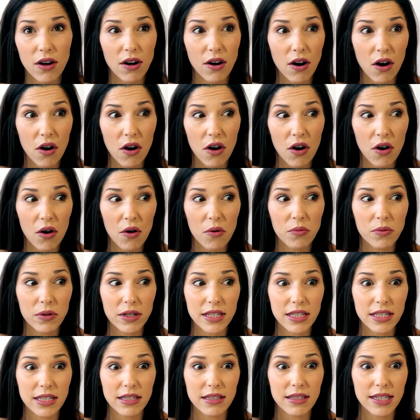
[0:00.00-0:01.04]
all
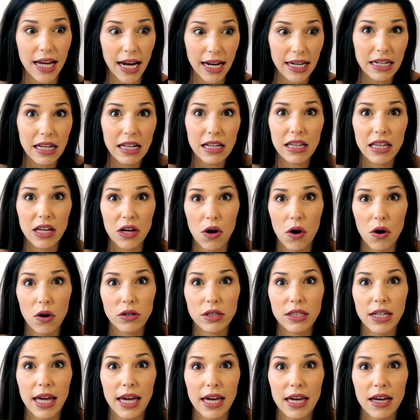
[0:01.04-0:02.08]
was technically
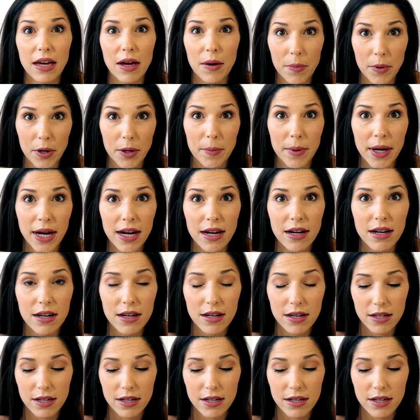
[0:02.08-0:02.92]
called like a mermaid